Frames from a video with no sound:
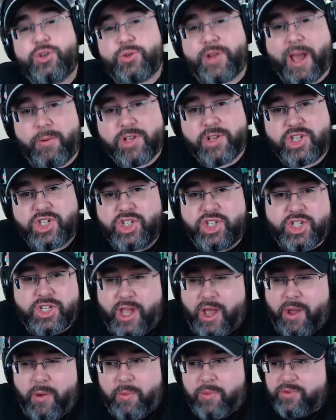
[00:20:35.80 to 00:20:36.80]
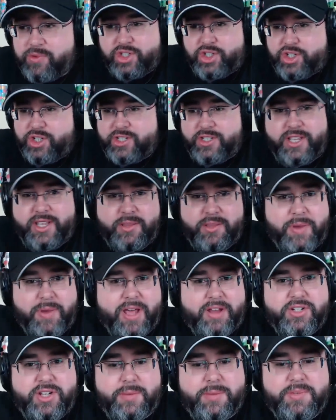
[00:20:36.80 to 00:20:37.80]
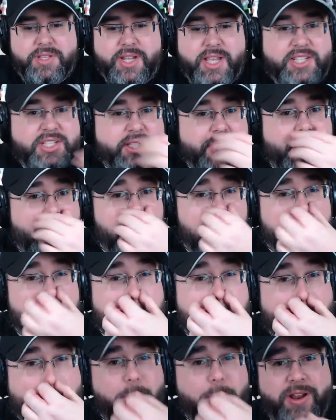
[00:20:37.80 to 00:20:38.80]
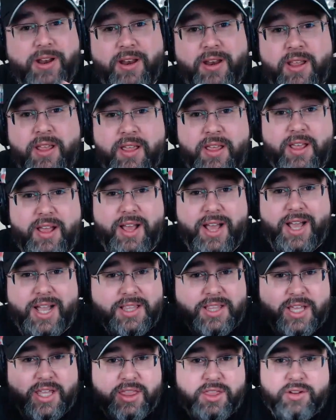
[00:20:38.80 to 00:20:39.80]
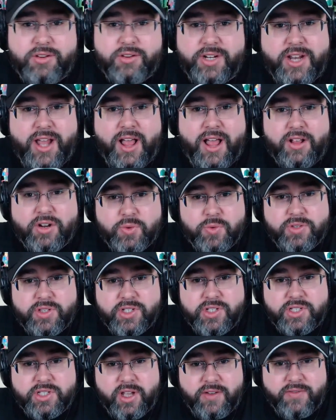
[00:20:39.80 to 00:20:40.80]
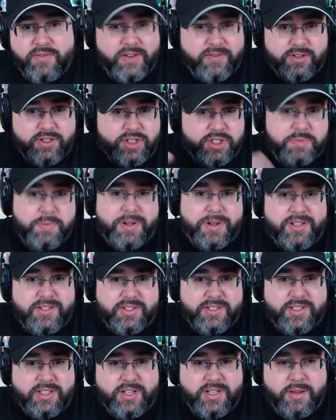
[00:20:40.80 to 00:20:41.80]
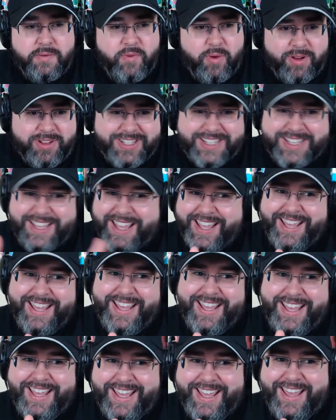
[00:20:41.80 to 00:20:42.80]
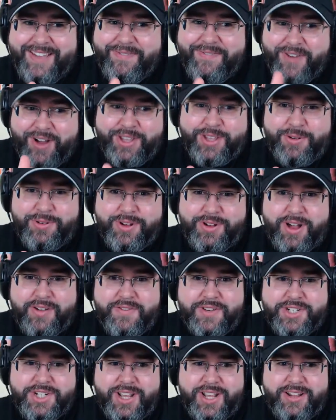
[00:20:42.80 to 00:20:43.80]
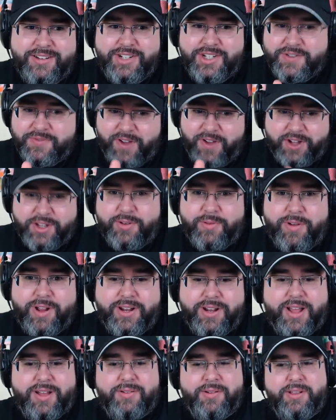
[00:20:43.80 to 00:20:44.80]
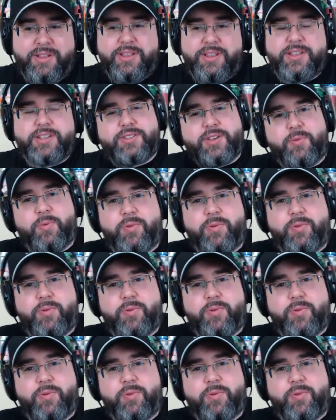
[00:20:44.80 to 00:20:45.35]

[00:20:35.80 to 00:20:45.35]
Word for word: I was ju- I was just at the bottle shop today, staring it down, and I had like thirty dollars worth of stuff after spending sixty day before. It's like, eh, fuck you, Dogfish Head, just fuck you right now. So that I,